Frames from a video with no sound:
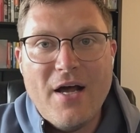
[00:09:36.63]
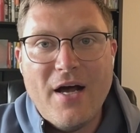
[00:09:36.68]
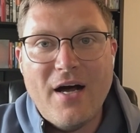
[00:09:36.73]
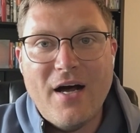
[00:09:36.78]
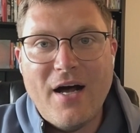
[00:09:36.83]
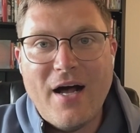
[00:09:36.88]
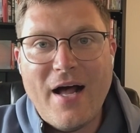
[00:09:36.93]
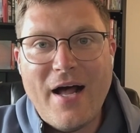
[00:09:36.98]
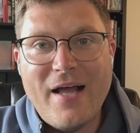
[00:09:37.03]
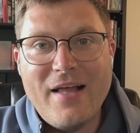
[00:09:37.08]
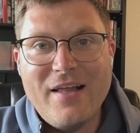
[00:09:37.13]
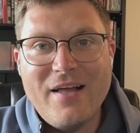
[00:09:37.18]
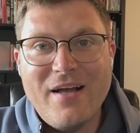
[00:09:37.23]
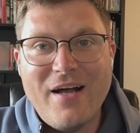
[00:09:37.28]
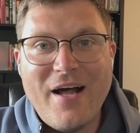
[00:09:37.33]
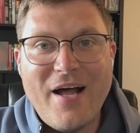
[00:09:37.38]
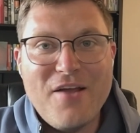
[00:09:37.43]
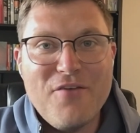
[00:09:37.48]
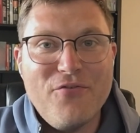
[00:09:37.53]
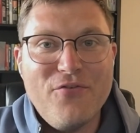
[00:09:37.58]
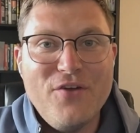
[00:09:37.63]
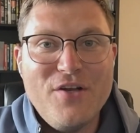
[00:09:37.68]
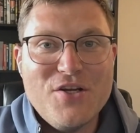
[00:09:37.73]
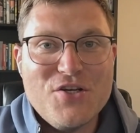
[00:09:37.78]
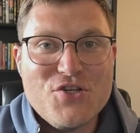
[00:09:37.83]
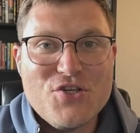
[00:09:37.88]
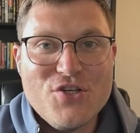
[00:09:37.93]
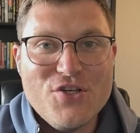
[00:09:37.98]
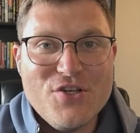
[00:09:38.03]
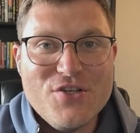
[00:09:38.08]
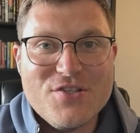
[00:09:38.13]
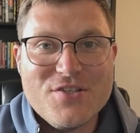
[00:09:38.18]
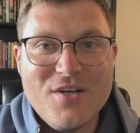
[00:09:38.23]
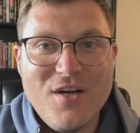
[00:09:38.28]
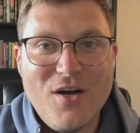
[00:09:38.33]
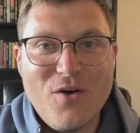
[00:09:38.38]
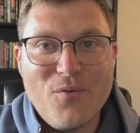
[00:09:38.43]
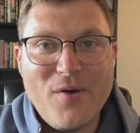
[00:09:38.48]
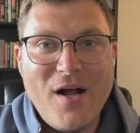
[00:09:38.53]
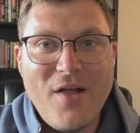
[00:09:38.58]
high finishes
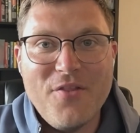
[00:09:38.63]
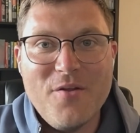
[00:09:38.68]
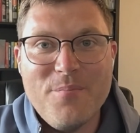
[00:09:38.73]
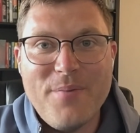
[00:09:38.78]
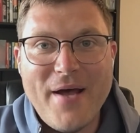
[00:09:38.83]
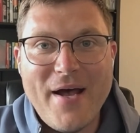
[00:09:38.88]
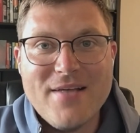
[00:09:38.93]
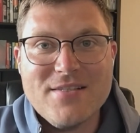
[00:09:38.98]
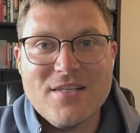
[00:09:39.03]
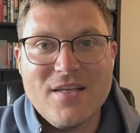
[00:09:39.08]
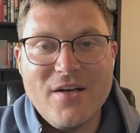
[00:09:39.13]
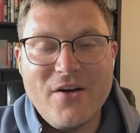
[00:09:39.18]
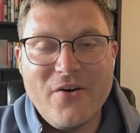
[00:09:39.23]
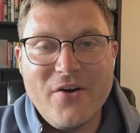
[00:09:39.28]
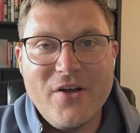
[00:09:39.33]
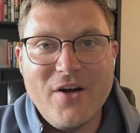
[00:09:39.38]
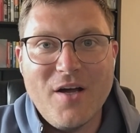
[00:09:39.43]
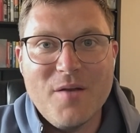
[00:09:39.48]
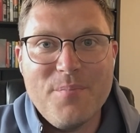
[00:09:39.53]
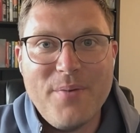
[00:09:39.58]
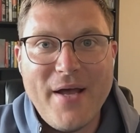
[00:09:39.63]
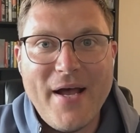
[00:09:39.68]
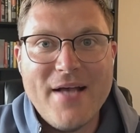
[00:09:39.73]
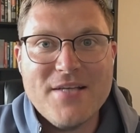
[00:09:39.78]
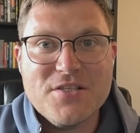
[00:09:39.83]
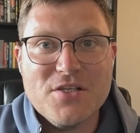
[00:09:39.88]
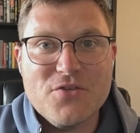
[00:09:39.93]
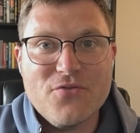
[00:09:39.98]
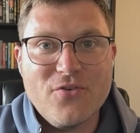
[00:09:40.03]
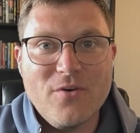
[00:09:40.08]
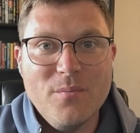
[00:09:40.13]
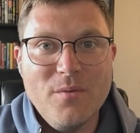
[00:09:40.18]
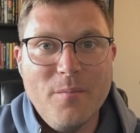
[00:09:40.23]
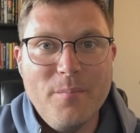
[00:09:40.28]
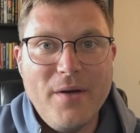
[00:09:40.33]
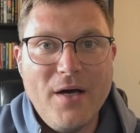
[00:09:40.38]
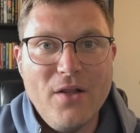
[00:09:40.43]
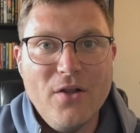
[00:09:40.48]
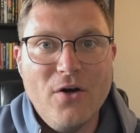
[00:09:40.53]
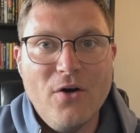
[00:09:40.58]
around the basket area on passes from
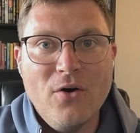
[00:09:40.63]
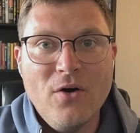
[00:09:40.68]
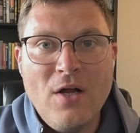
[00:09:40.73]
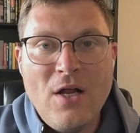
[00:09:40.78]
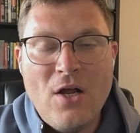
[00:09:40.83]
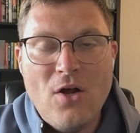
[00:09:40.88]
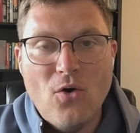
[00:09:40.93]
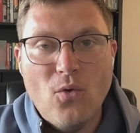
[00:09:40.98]
LaMelo.